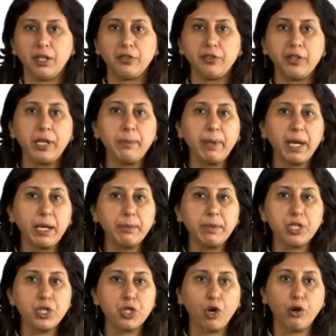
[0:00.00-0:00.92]

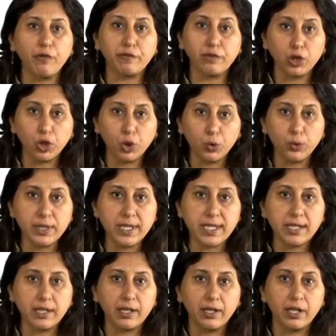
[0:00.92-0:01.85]
Repayment of
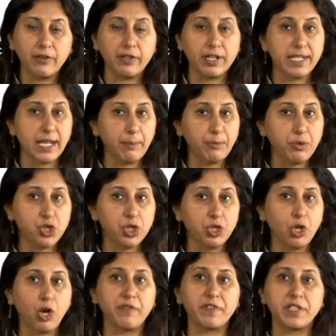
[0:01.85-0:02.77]
loans,
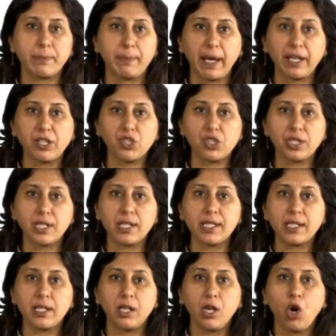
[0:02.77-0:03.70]
redemption of
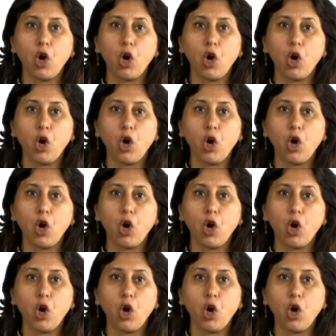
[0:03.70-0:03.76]
debentures